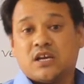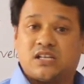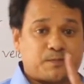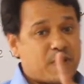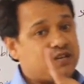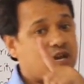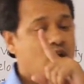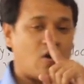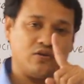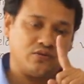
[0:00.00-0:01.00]

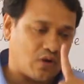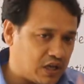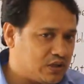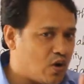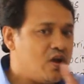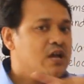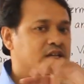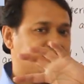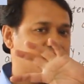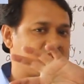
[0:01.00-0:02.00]
Speed,
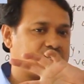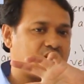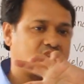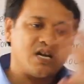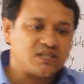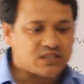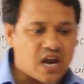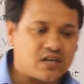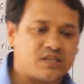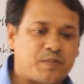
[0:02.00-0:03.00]
although there is the
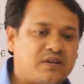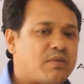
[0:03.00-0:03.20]
constant speed,